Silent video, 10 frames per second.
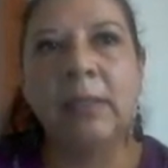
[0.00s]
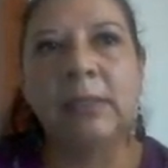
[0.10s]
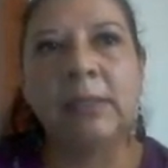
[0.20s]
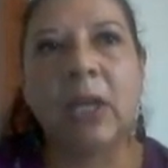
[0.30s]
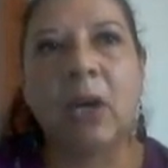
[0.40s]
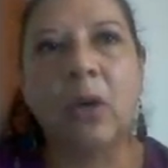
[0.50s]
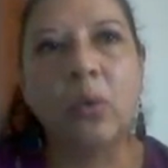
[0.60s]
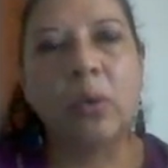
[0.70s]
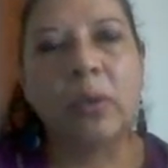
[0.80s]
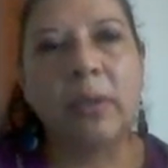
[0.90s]

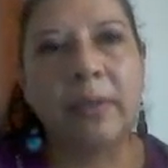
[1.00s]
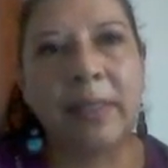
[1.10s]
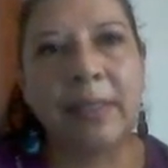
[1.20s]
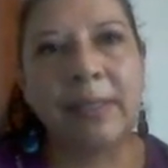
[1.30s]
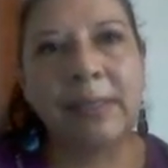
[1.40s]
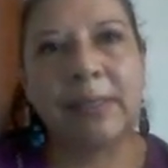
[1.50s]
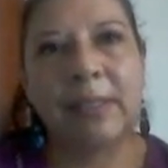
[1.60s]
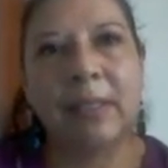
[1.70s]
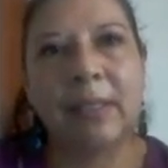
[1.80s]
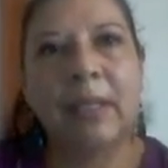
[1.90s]
So this,
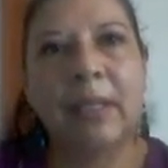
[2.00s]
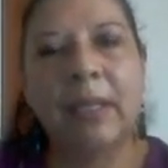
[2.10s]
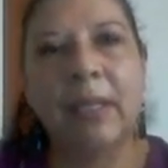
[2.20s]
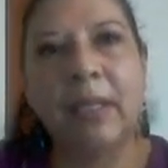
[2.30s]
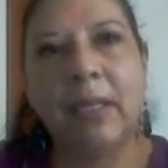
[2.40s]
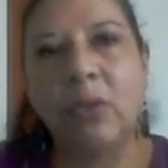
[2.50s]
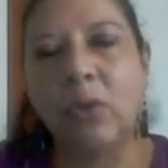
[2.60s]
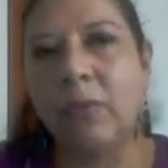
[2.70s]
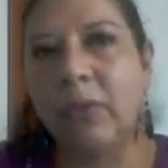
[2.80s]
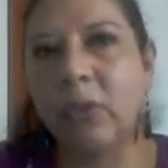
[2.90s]

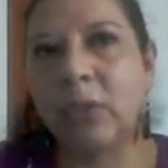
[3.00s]
if